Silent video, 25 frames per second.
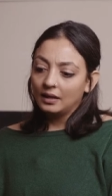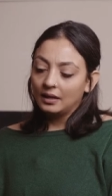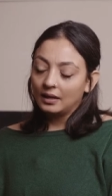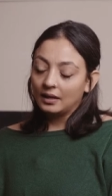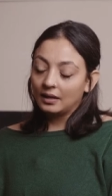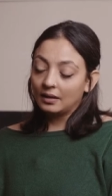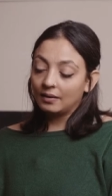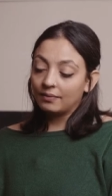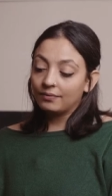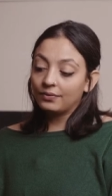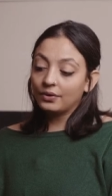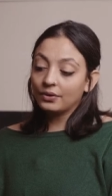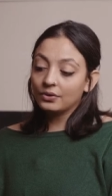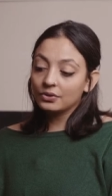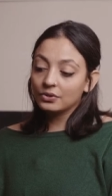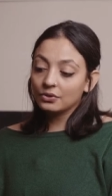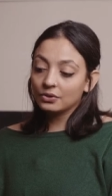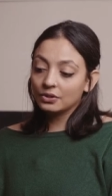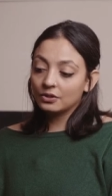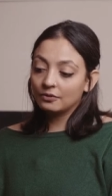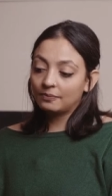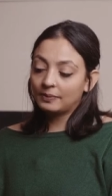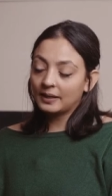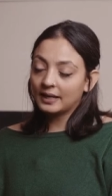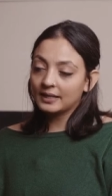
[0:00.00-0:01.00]
um, those
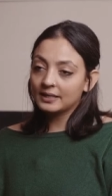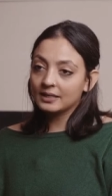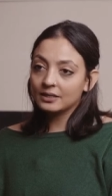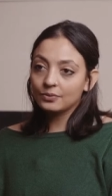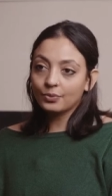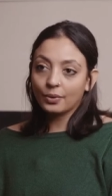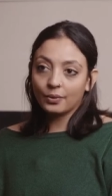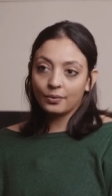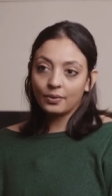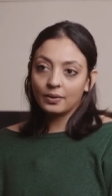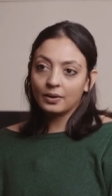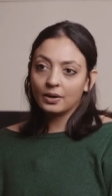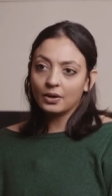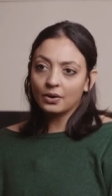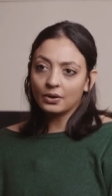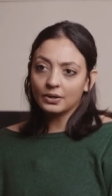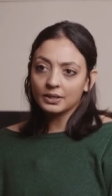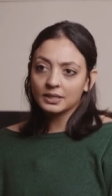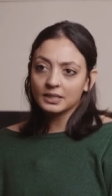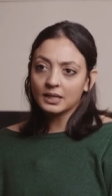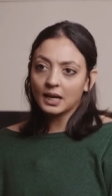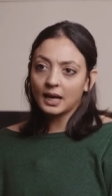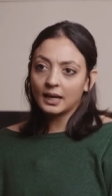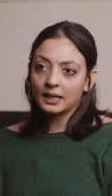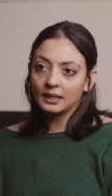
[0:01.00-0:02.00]
sorts of places where we got a
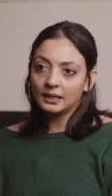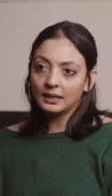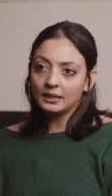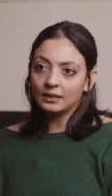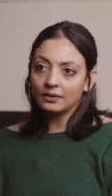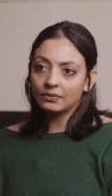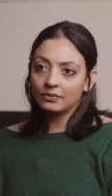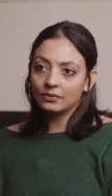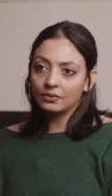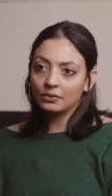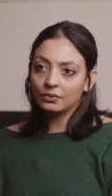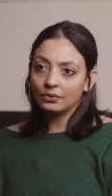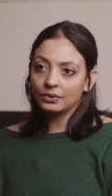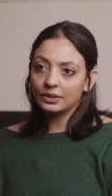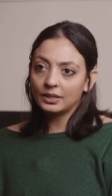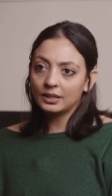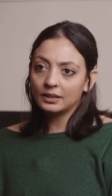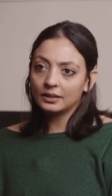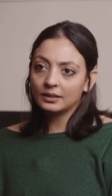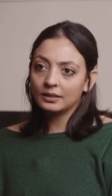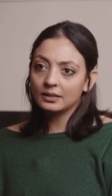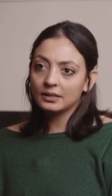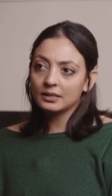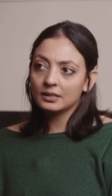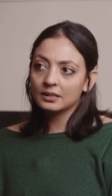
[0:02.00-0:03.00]
slightly different
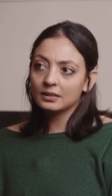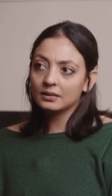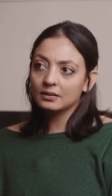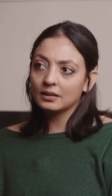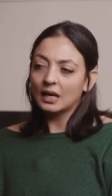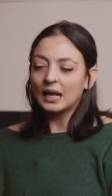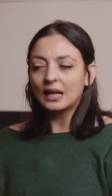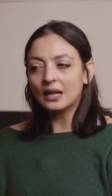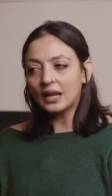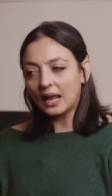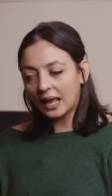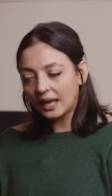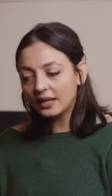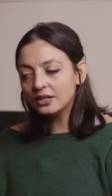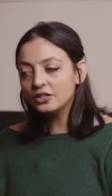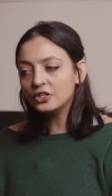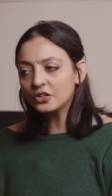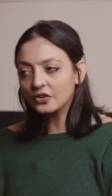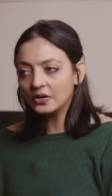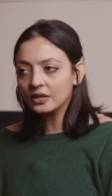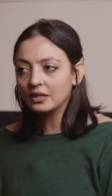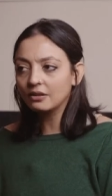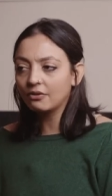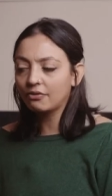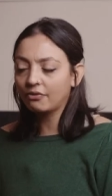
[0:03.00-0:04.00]
audience, and, and
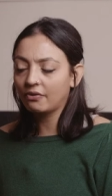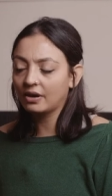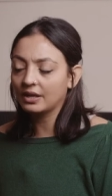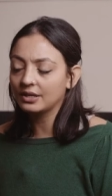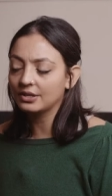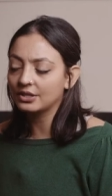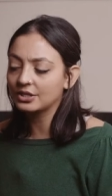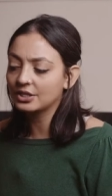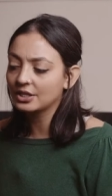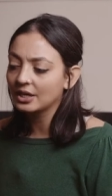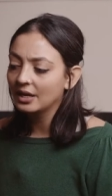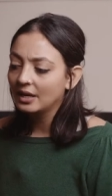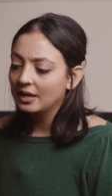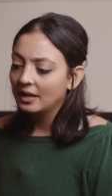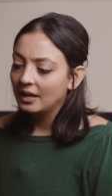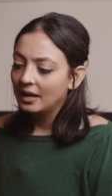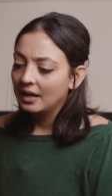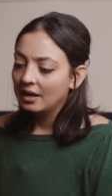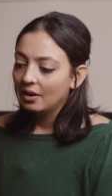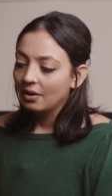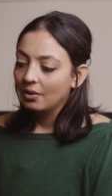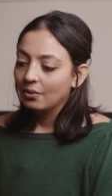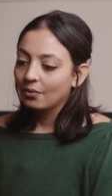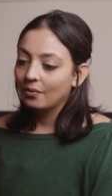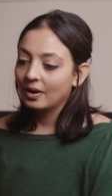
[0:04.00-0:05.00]
during the fringe,
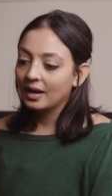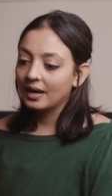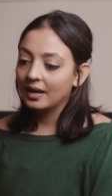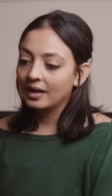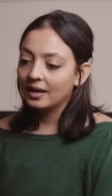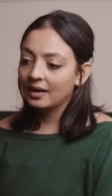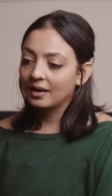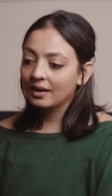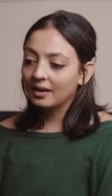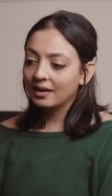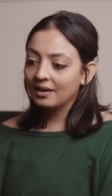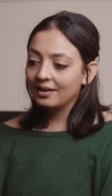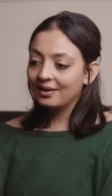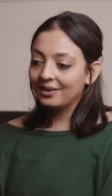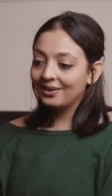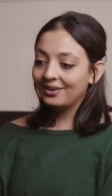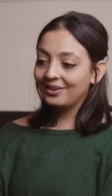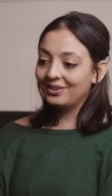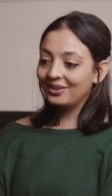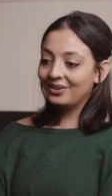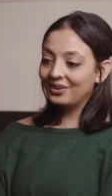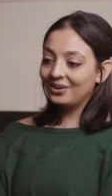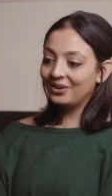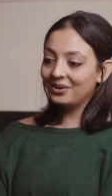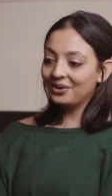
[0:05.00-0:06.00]
where
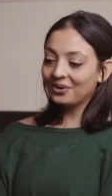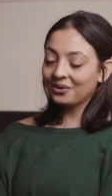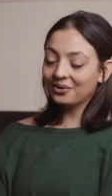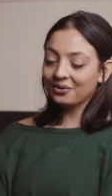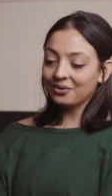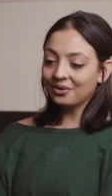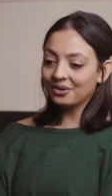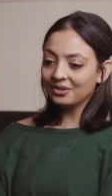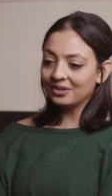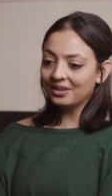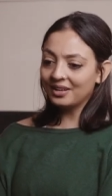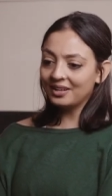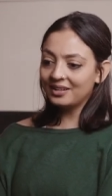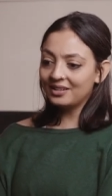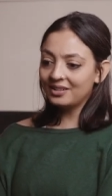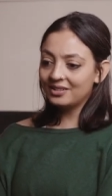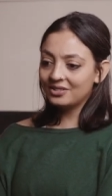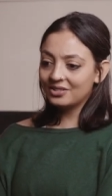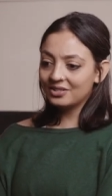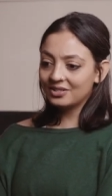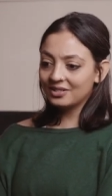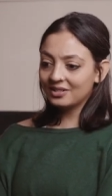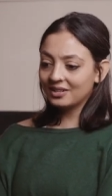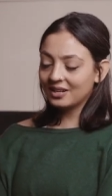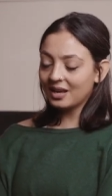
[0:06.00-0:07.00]
you know,
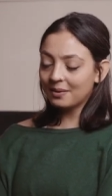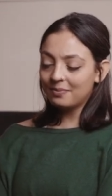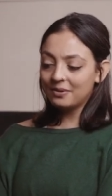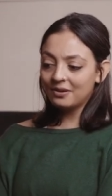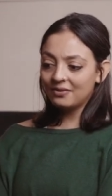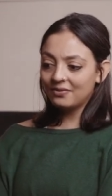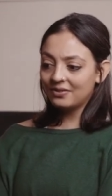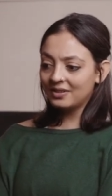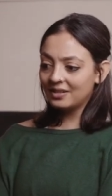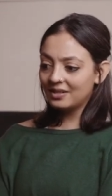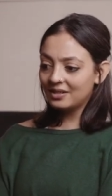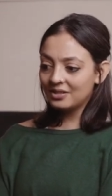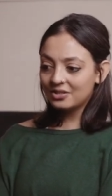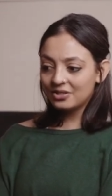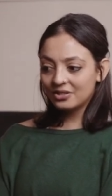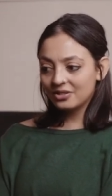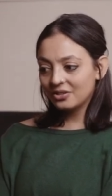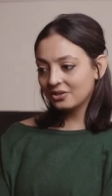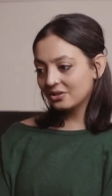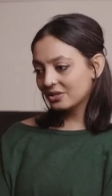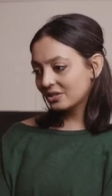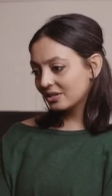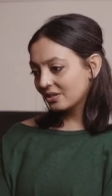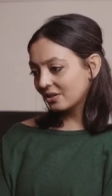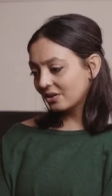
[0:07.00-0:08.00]
indigenous couple of
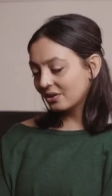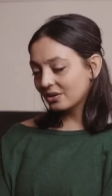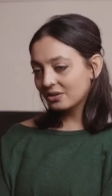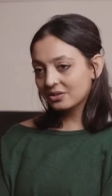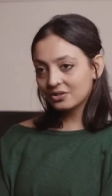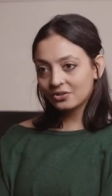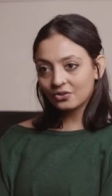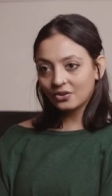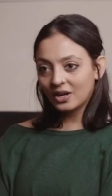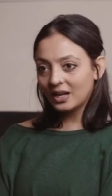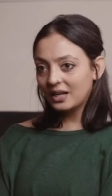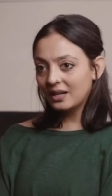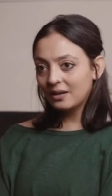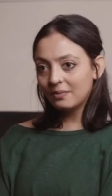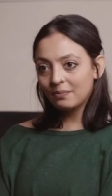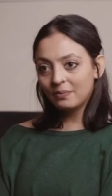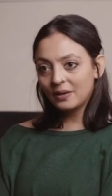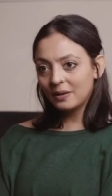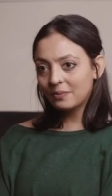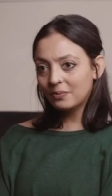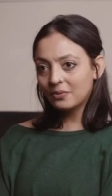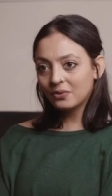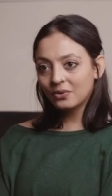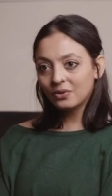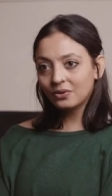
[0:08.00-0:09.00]
indigenous Australian
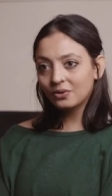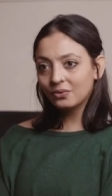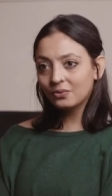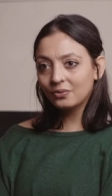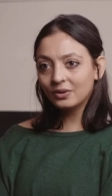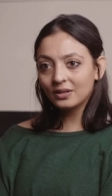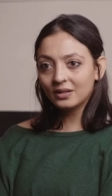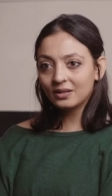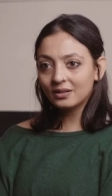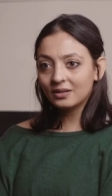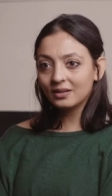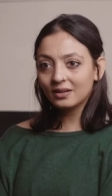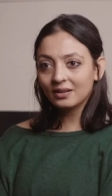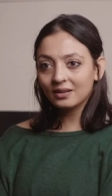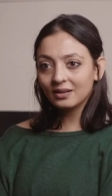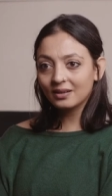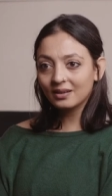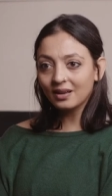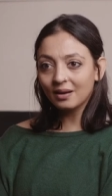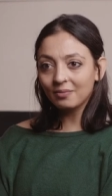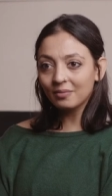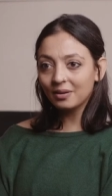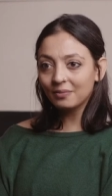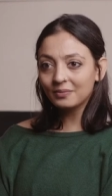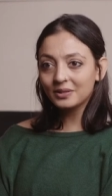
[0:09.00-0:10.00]
people would
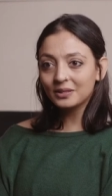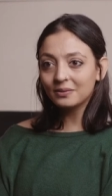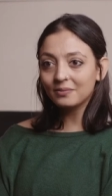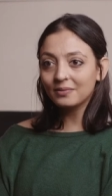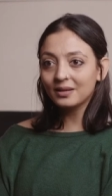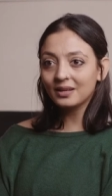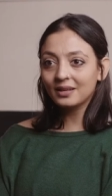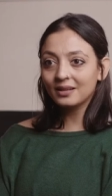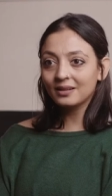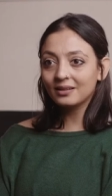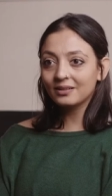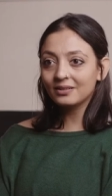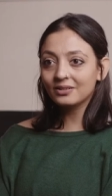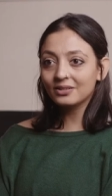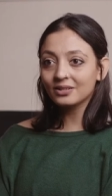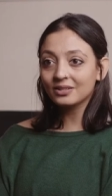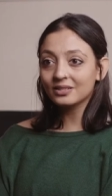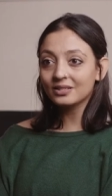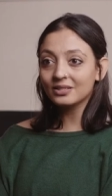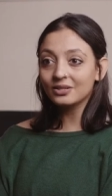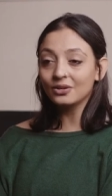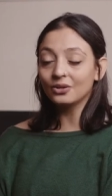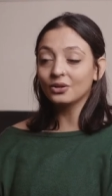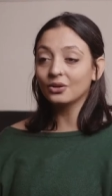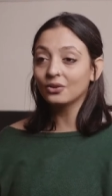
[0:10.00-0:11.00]
come up to me and
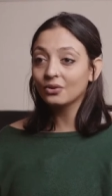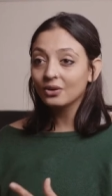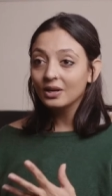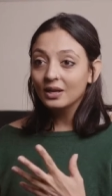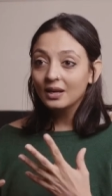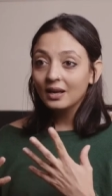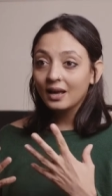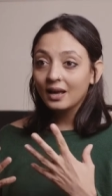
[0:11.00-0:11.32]
just you know,